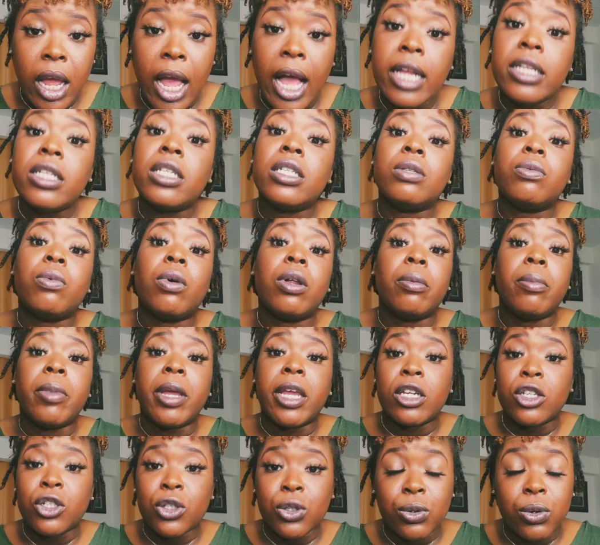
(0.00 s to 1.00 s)
I just want to
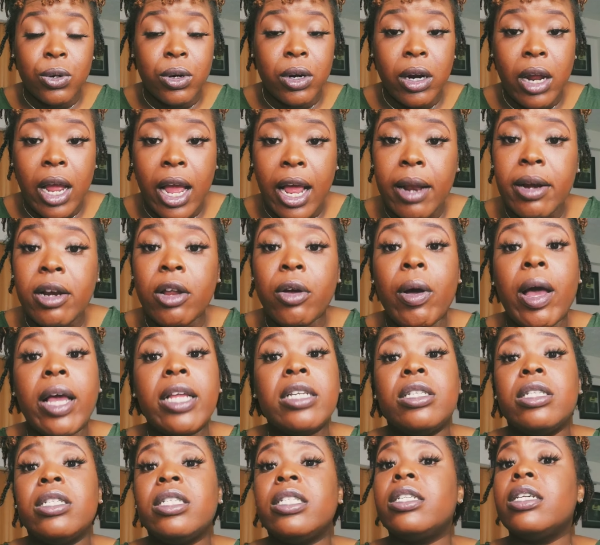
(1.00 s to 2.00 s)
make sure. I know I
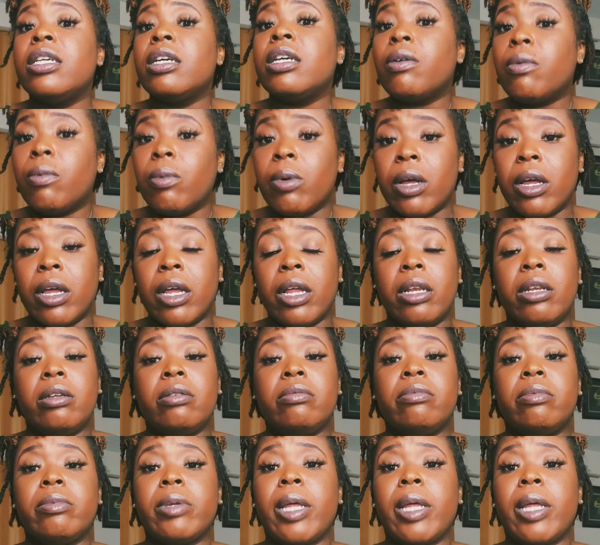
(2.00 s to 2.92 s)
just took one.